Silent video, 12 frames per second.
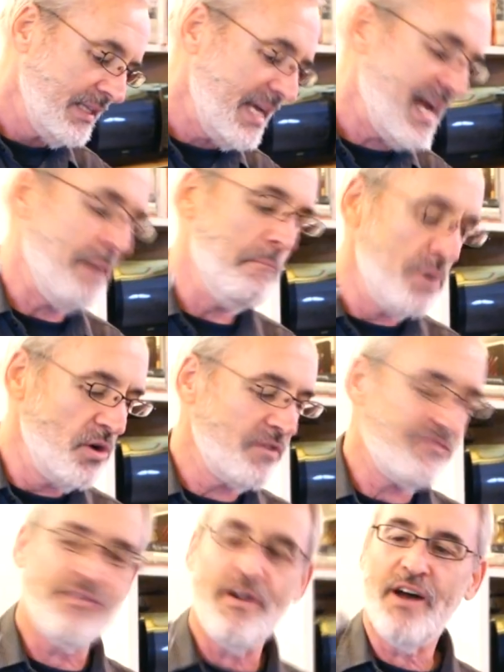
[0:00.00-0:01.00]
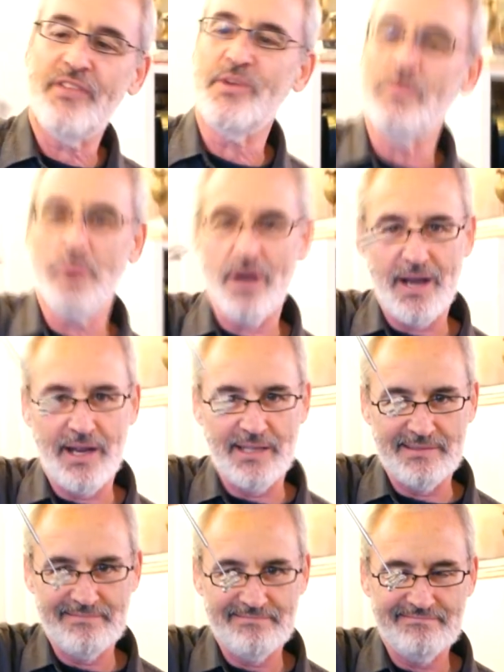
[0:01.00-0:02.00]
Yeah, milk frother,
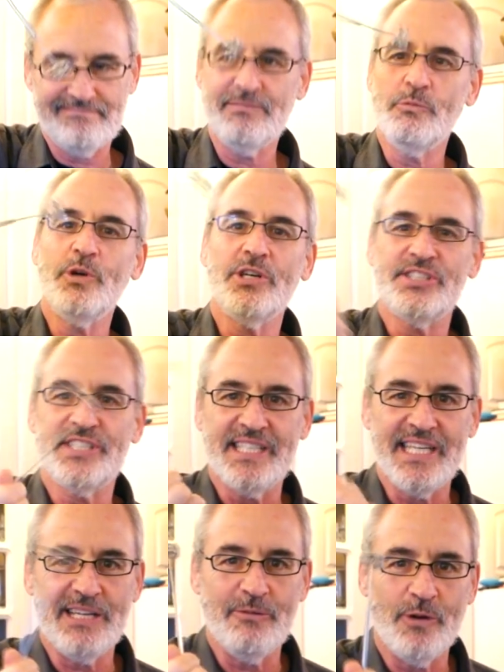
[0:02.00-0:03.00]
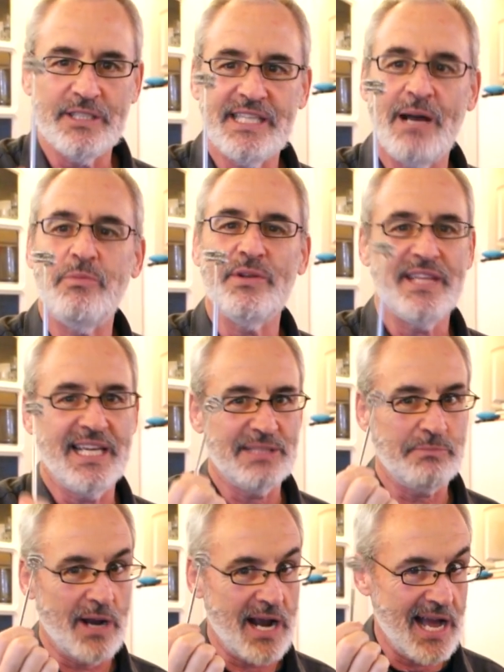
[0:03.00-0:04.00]
but we'll see what's up with this,
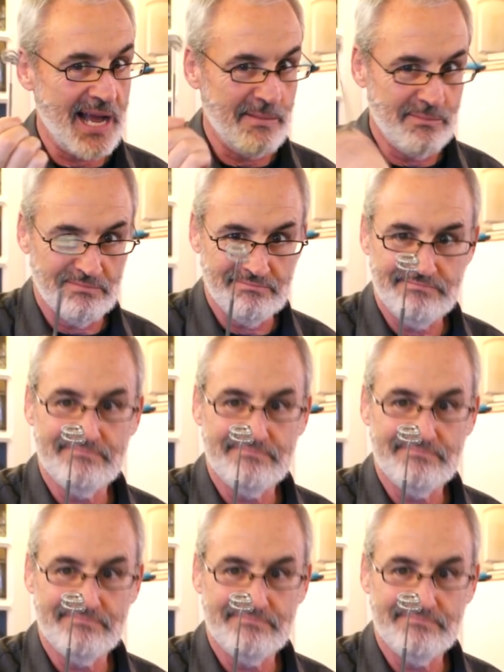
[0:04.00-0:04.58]
but I'm...